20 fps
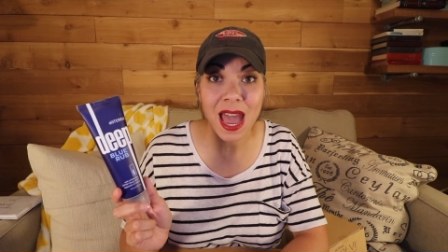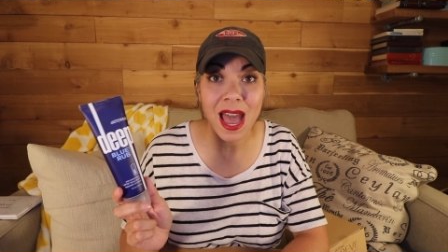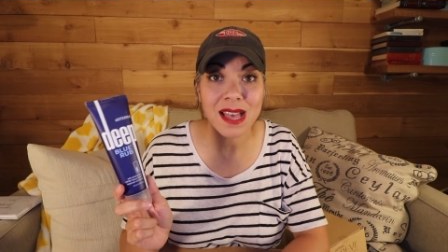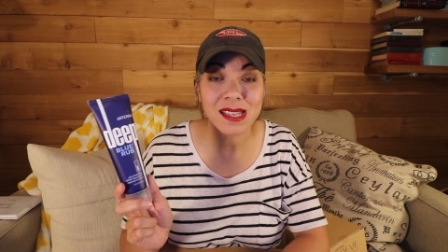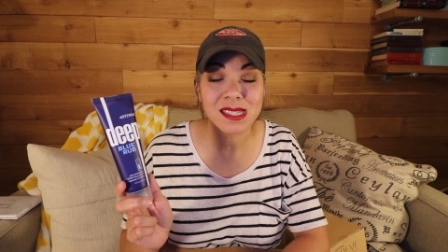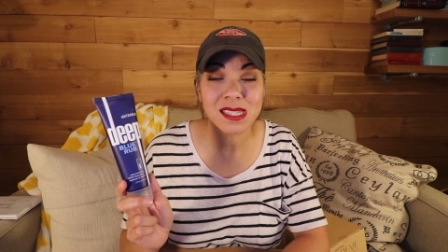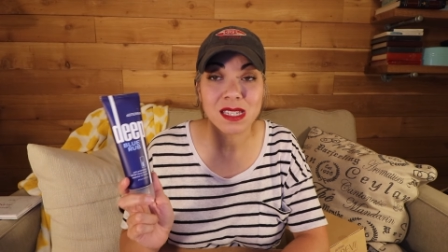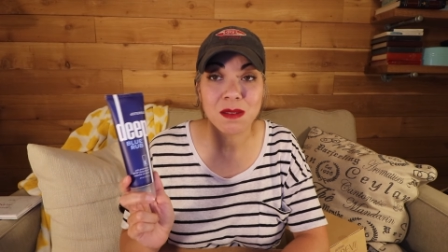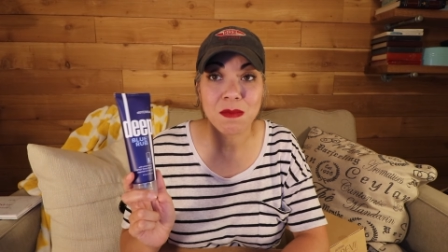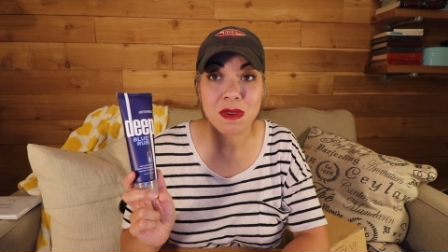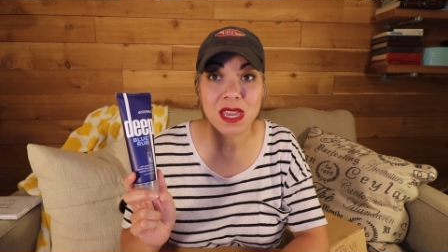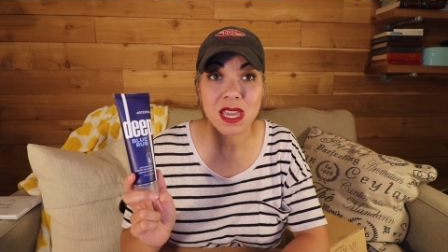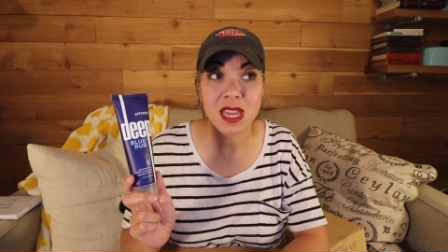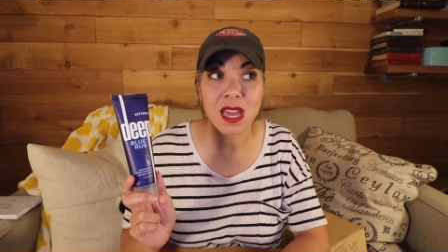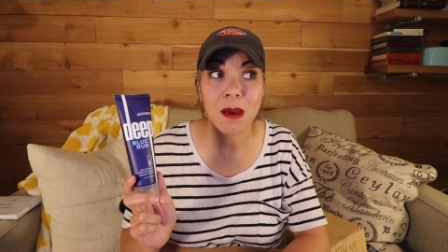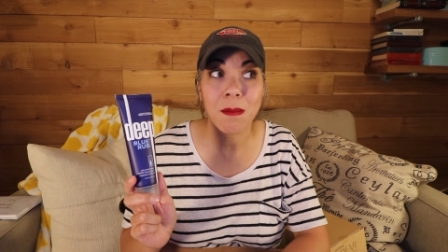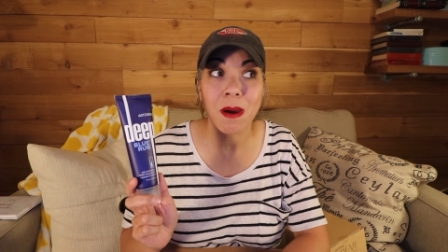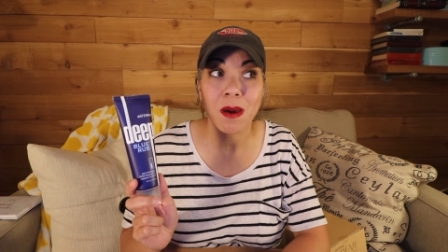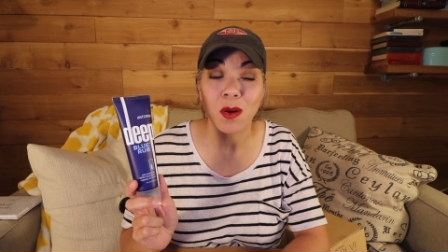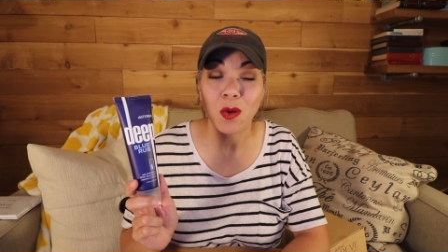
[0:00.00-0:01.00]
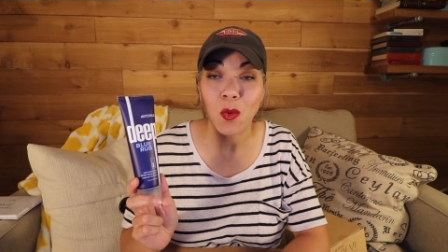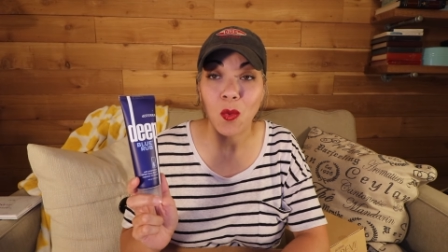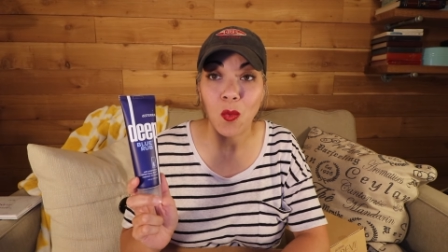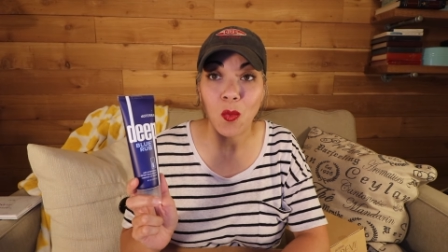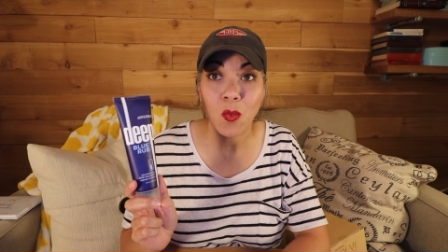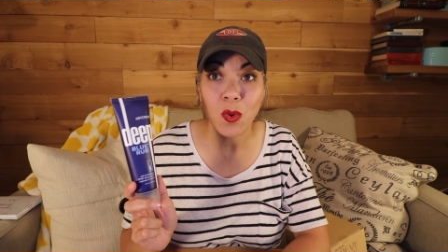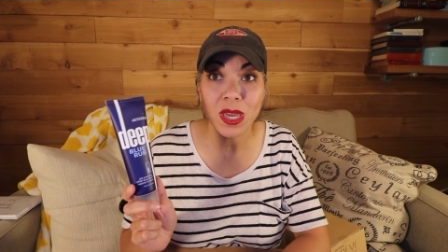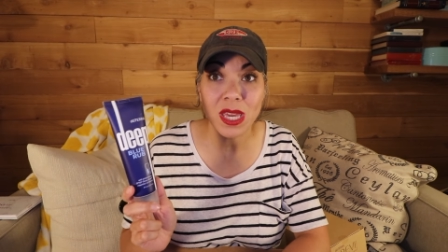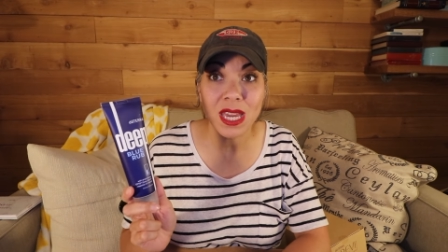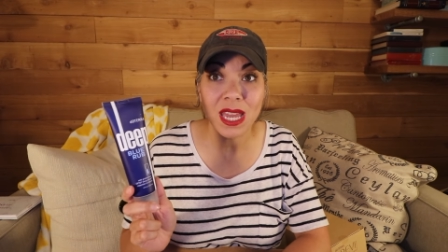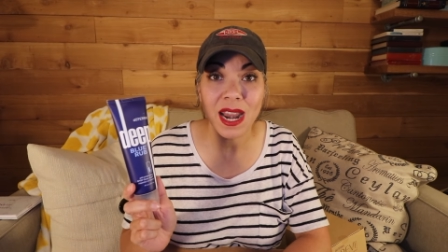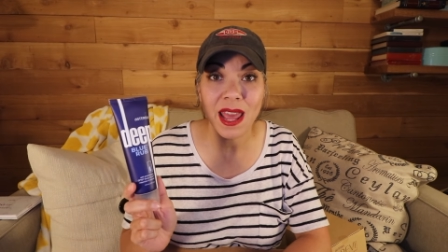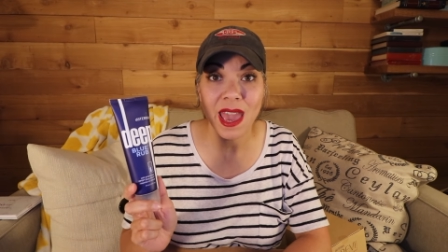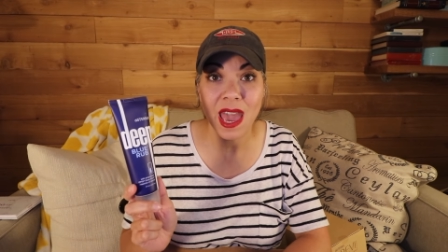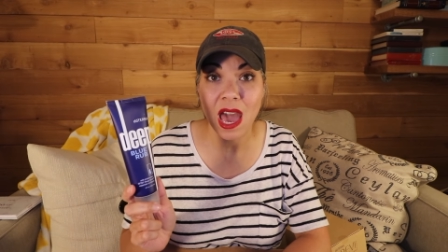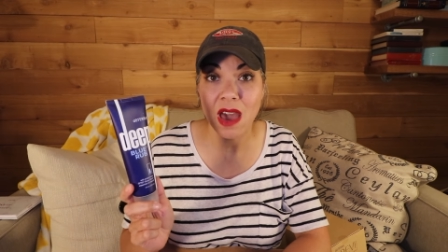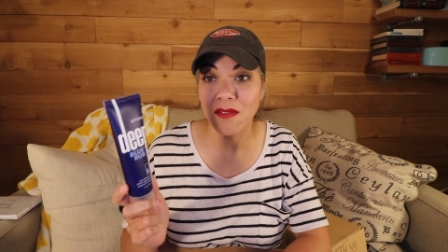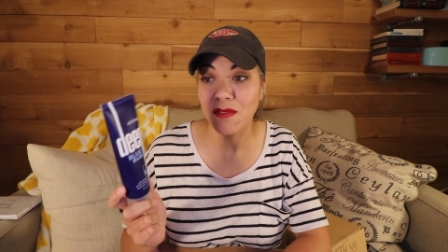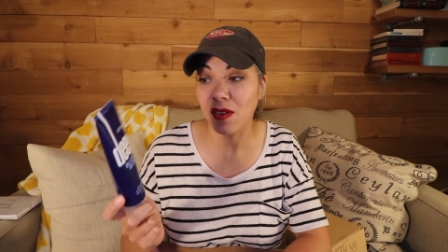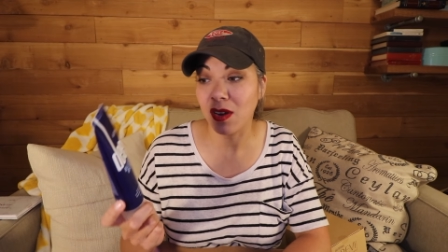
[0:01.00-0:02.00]
asked me about a week and a
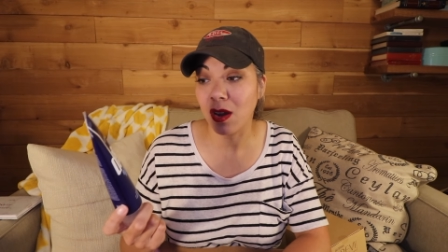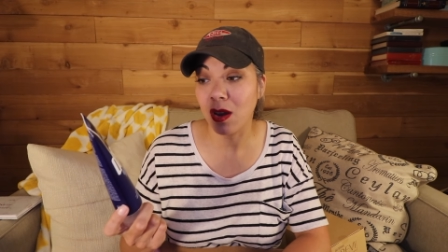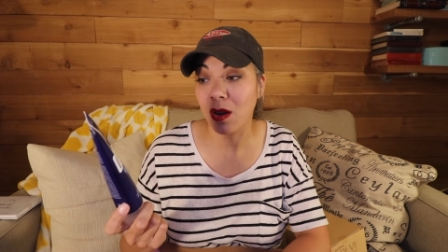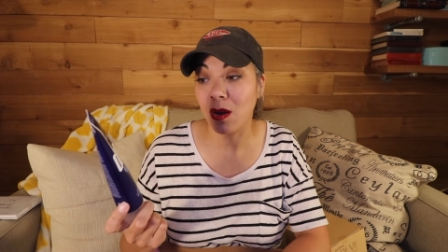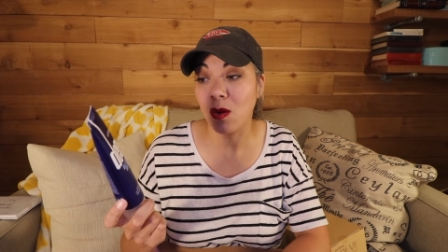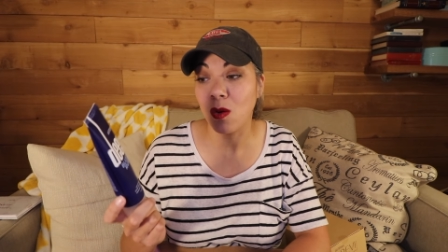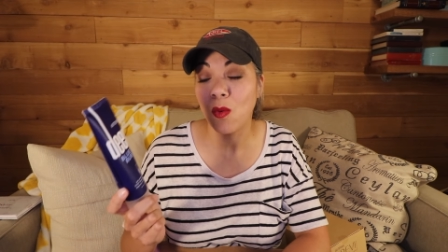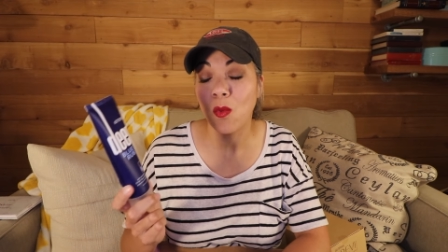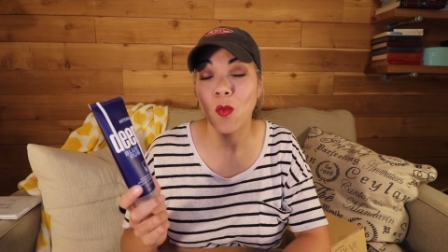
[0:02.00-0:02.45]
half ago,